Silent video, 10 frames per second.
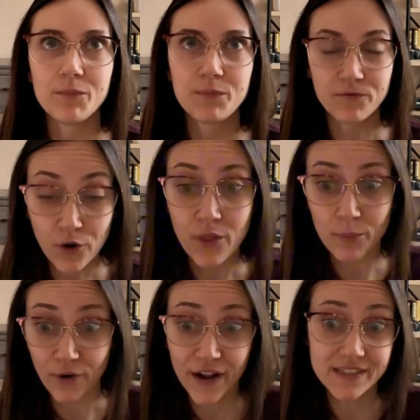for the
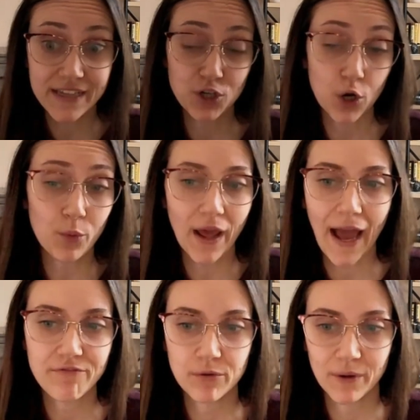brands that don't
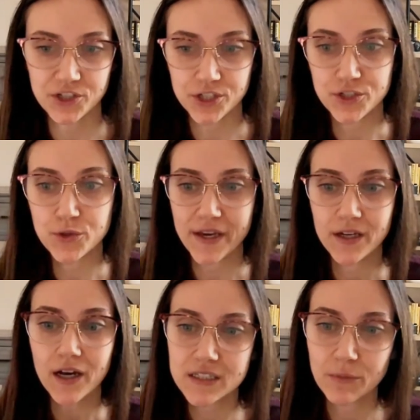have the budget to make
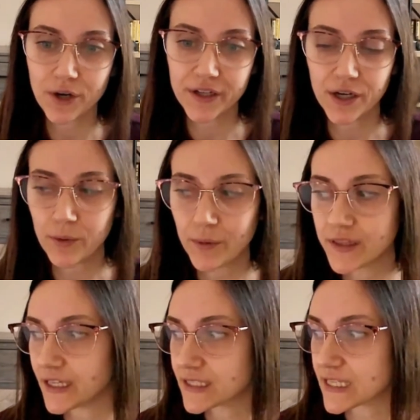custom audio and
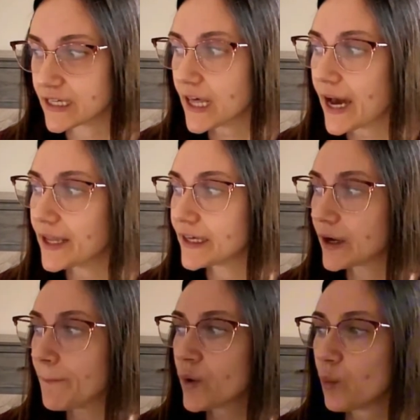things like that. Like,
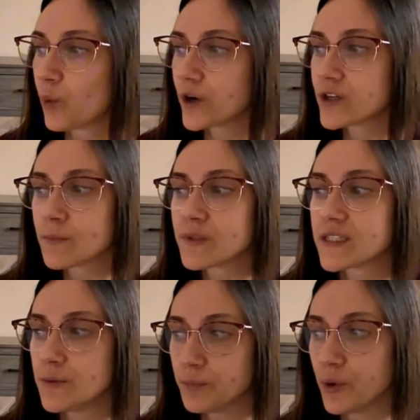what are some
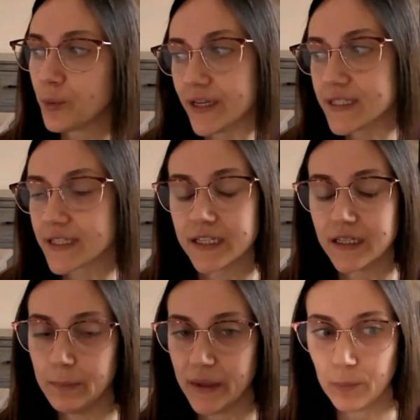simple ways that they
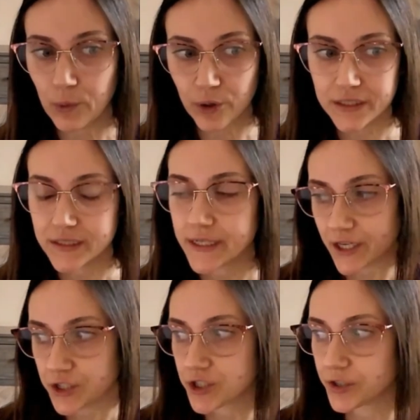can make more
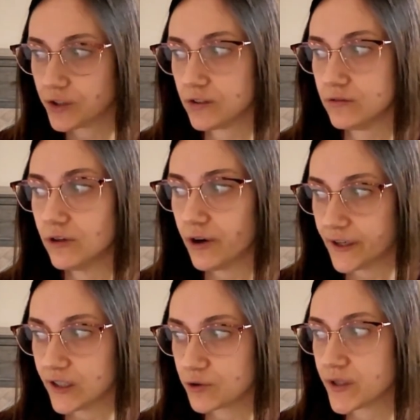intentional
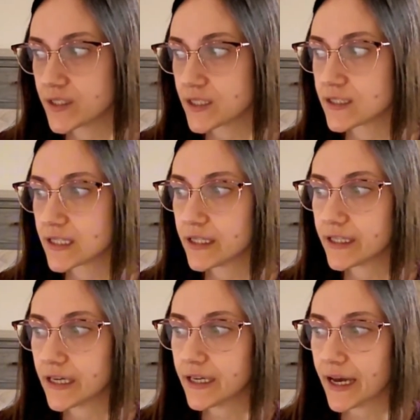audio choices? Like,
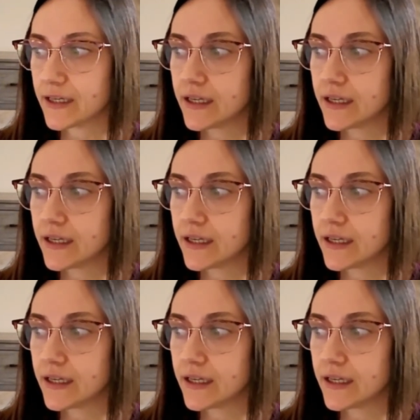and again,